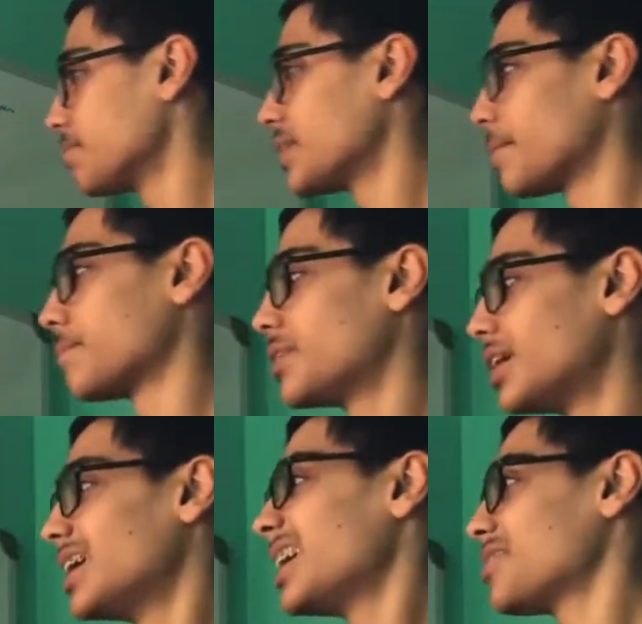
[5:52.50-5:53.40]
Yeah,
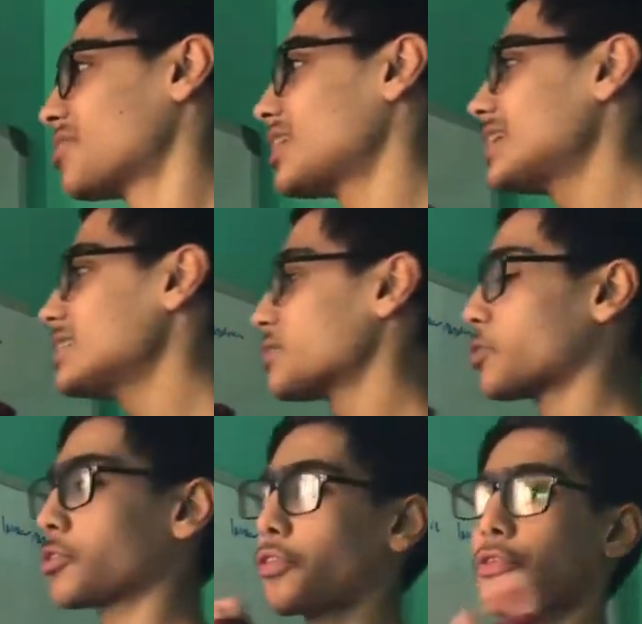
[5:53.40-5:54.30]
these
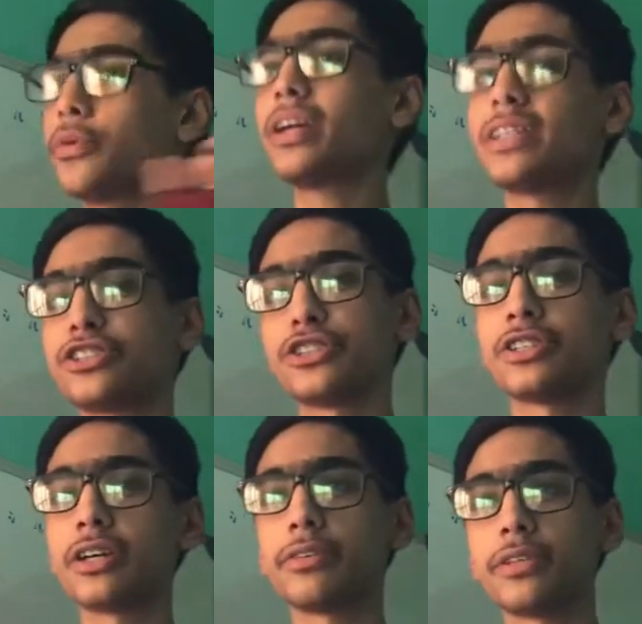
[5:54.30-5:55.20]
are the three
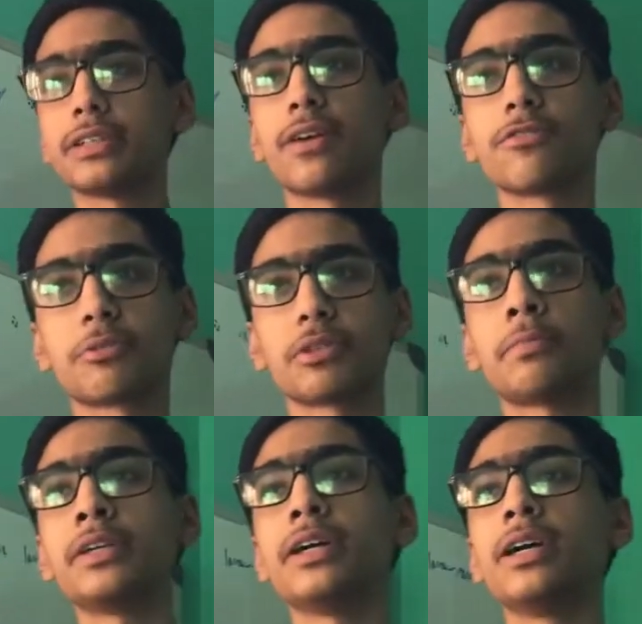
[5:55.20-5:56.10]
conditions for something
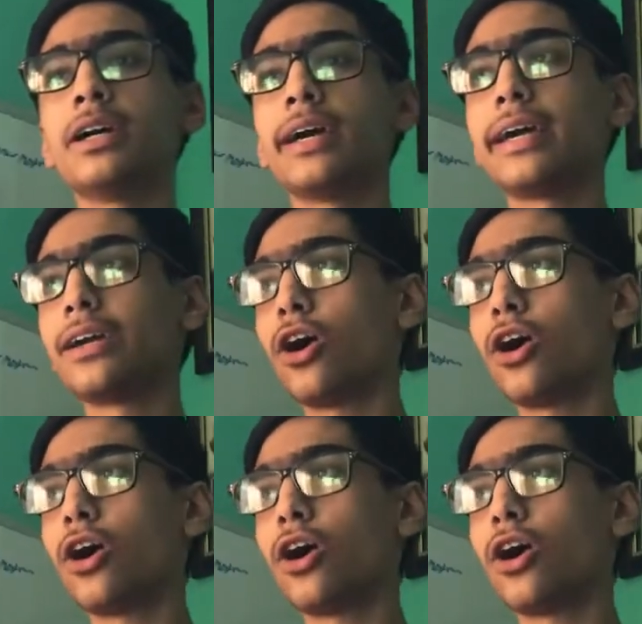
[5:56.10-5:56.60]
to be a